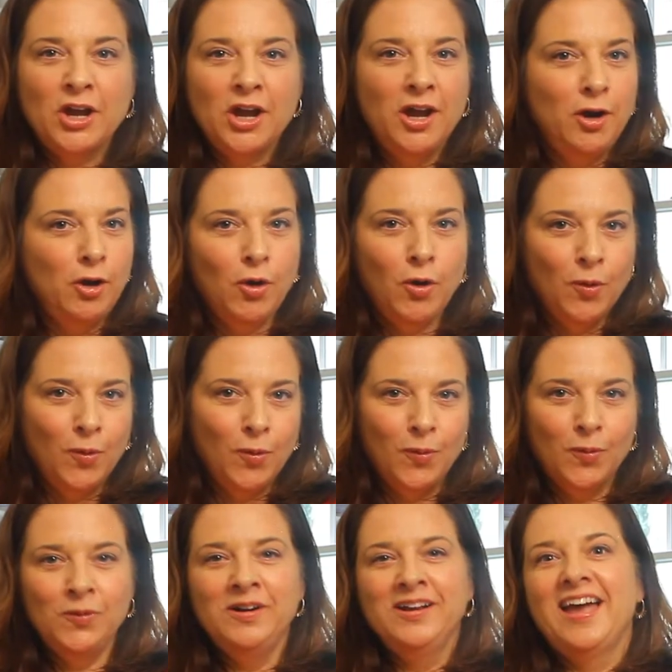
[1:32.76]

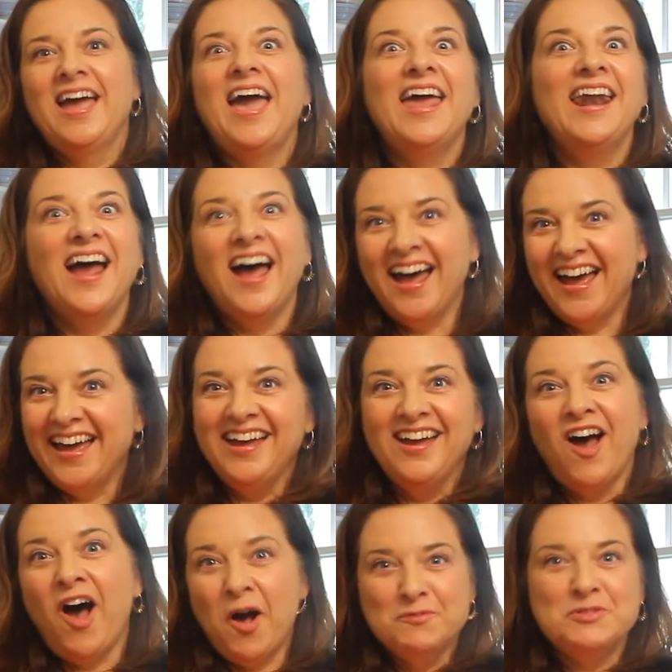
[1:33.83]
hello, and
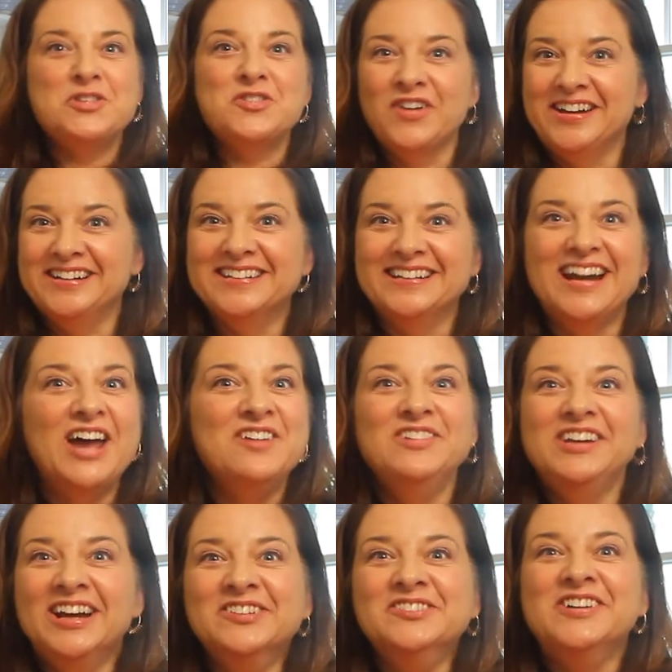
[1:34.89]
I almost fainted. I
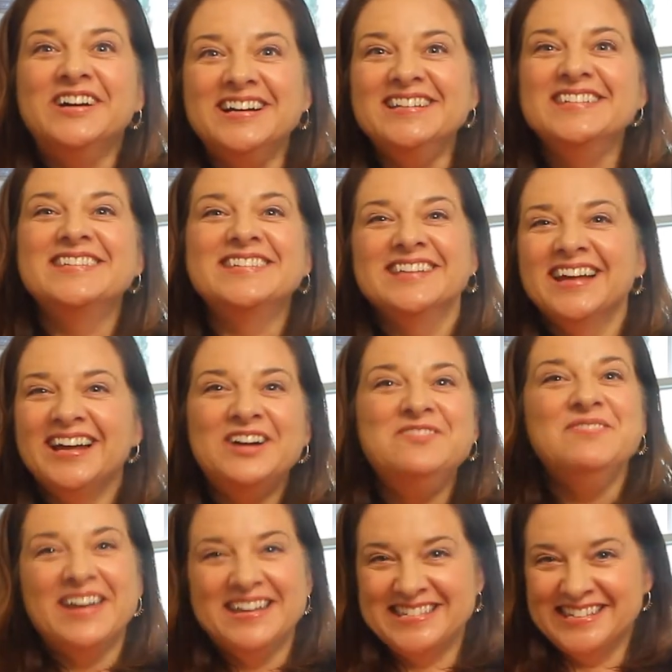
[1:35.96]
mean, it was
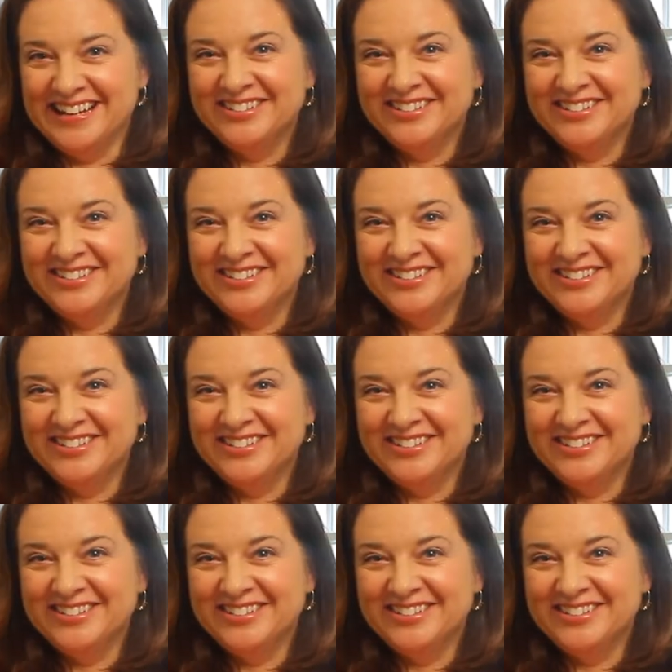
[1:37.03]
amazing.